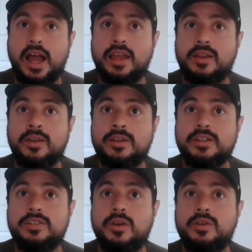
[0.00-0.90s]
I earned a
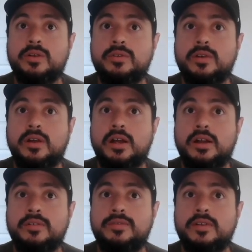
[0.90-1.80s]
total
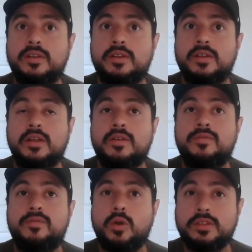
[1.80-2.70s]
of
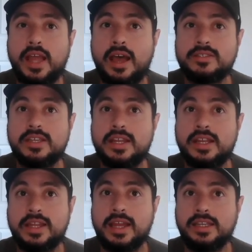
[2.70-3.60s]

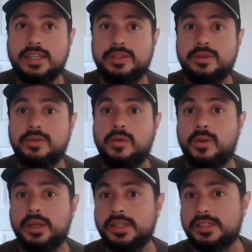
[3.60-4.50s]
4,092
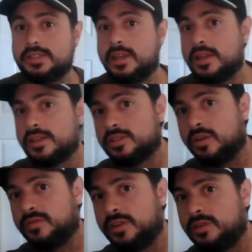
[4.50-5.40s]
coins.
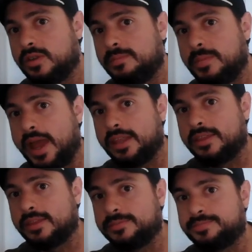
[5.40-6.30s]
So if you do the
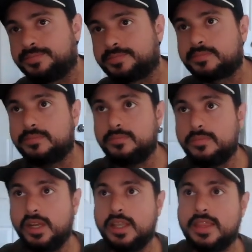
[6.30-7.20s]
math,
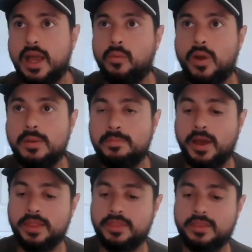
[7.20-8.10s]
in that 1
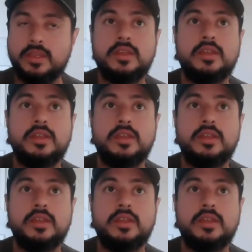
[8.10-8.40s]
month,